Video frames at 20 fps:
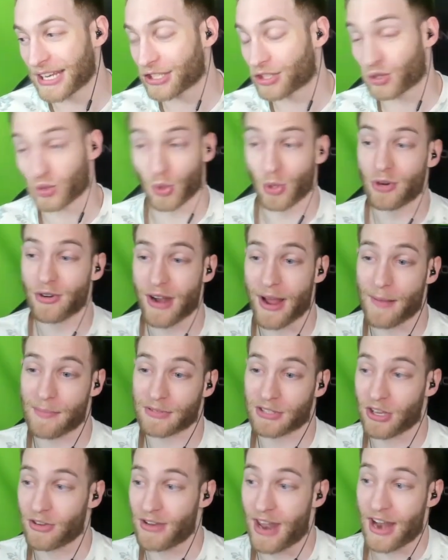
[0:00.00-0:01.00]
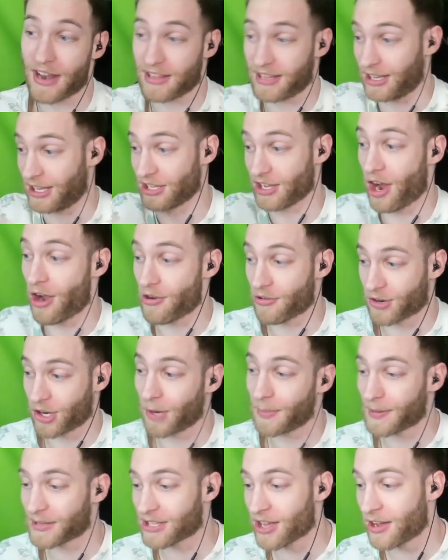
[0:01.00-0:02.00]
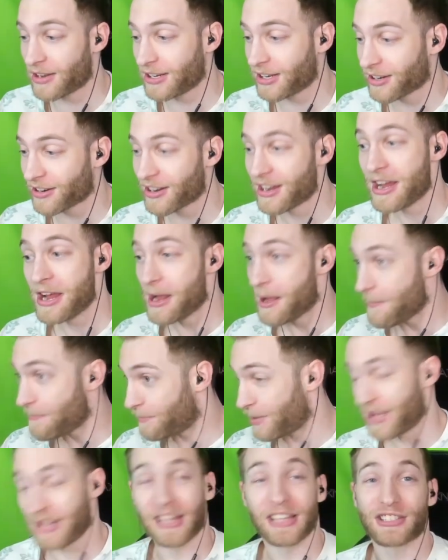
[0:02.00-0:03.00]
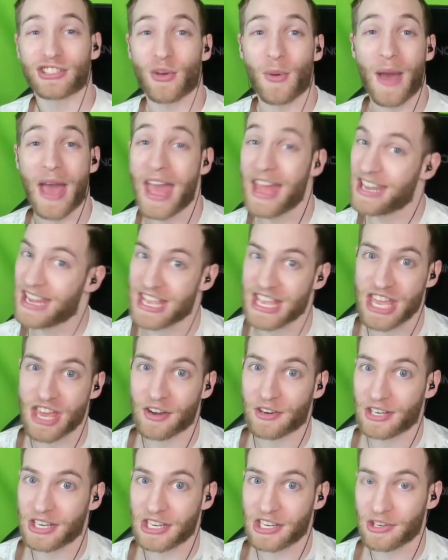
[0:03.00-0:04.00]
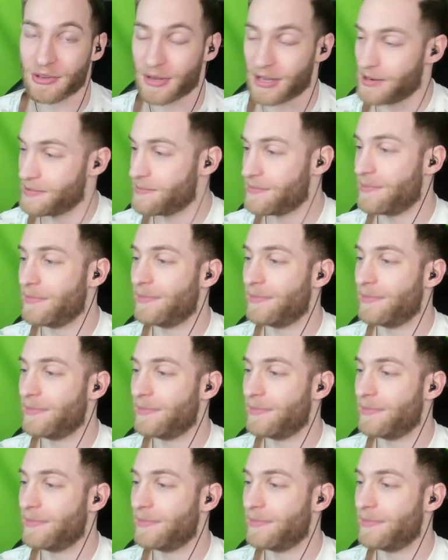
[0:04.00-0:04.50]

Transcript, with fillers: a shorter episode out of the entire group that's on here, but let's go ahead and get on into it.